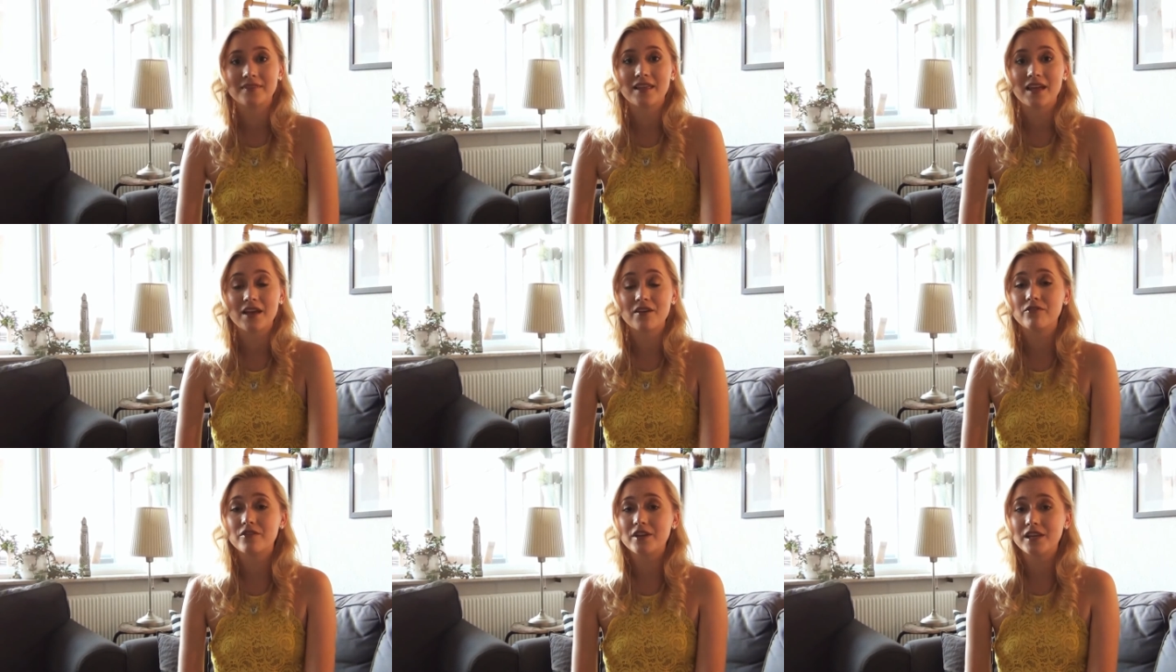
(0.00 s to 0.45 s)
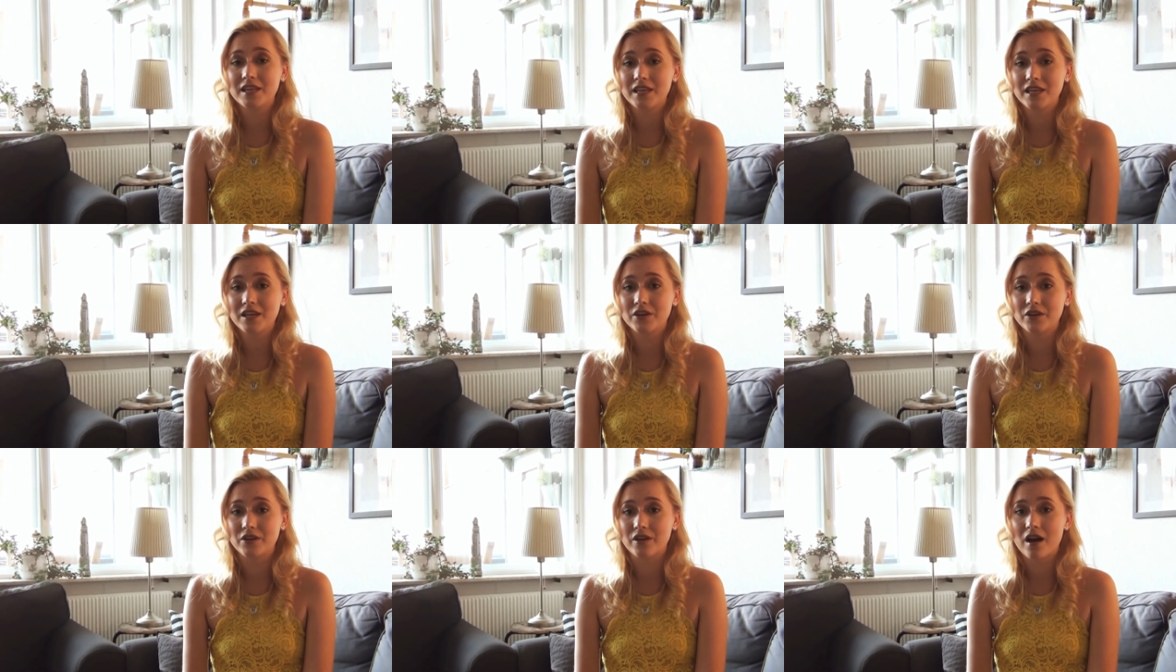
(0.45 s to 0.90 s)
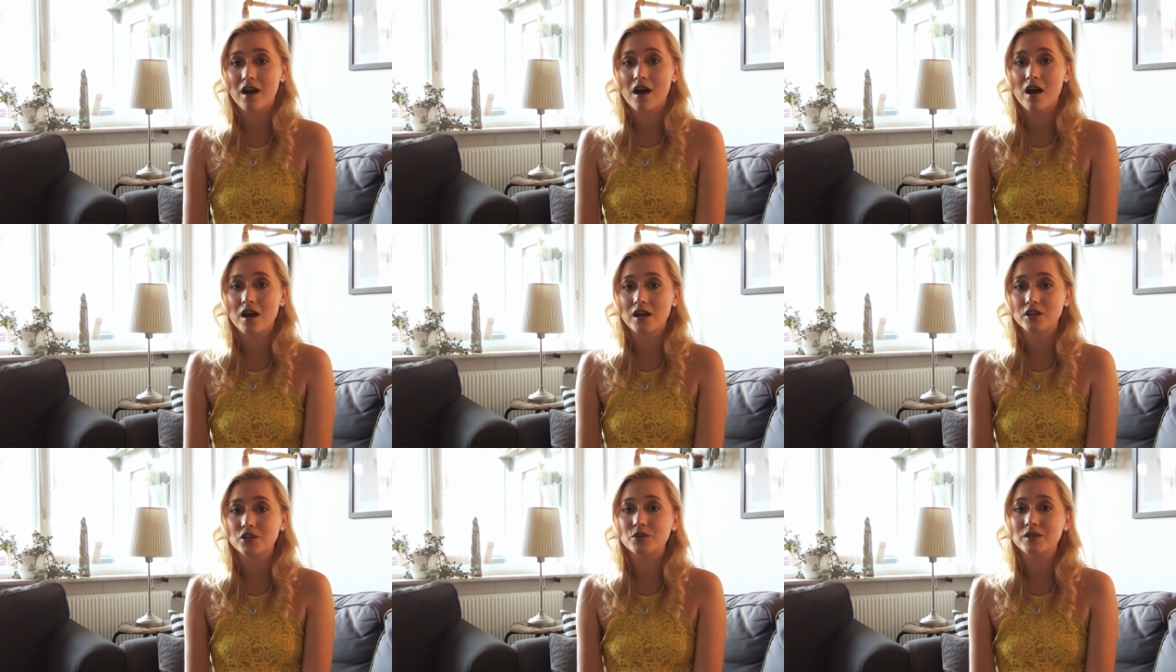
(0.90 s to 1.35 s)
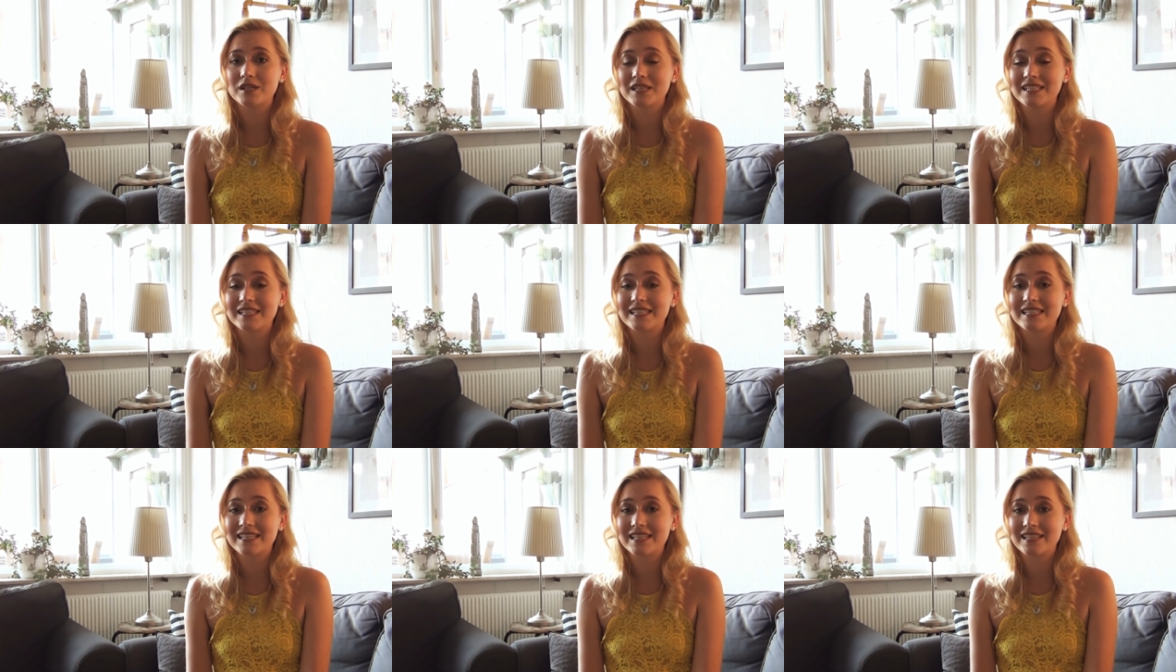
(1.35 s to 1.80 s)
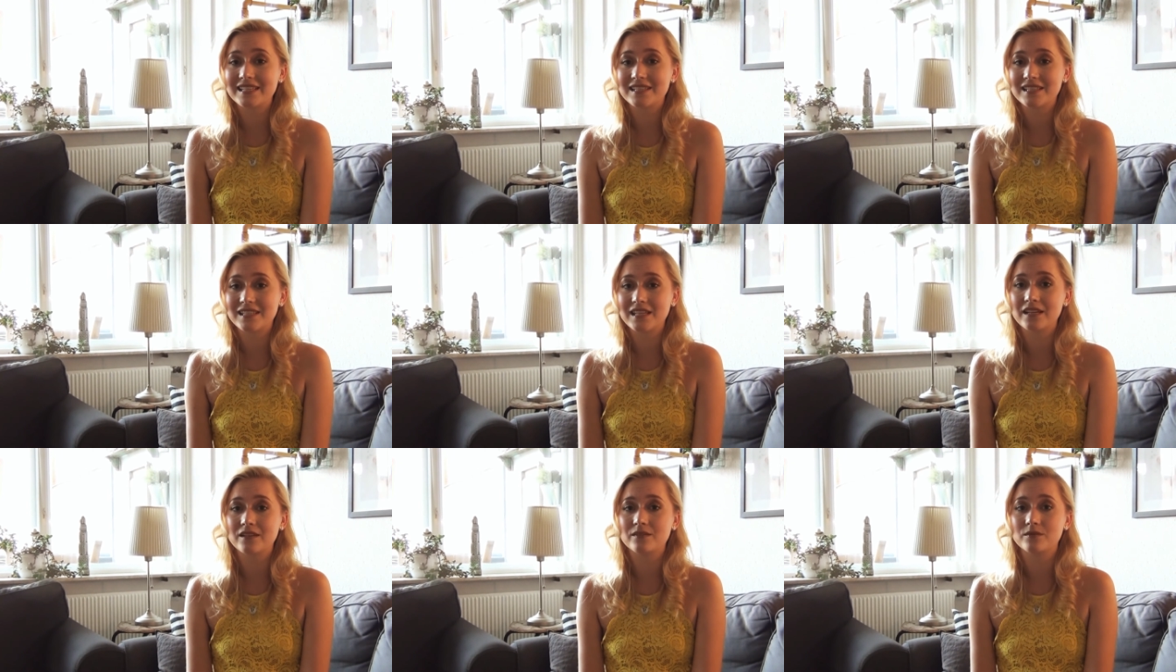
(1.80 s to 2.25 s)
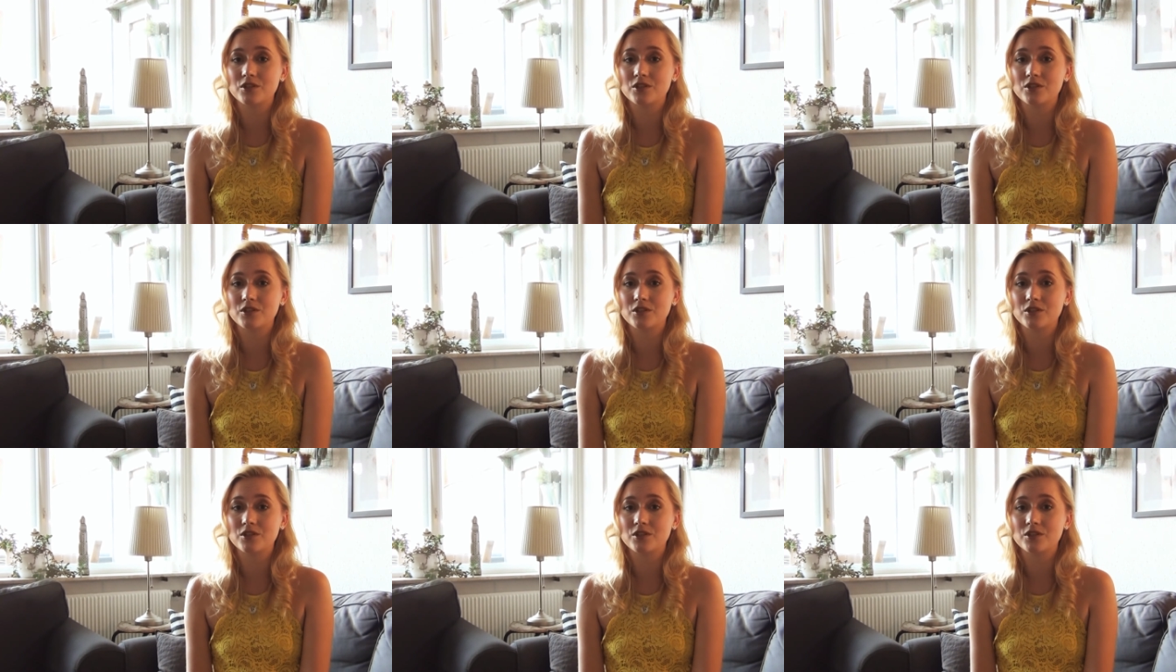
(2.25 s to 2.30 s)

Every year, 160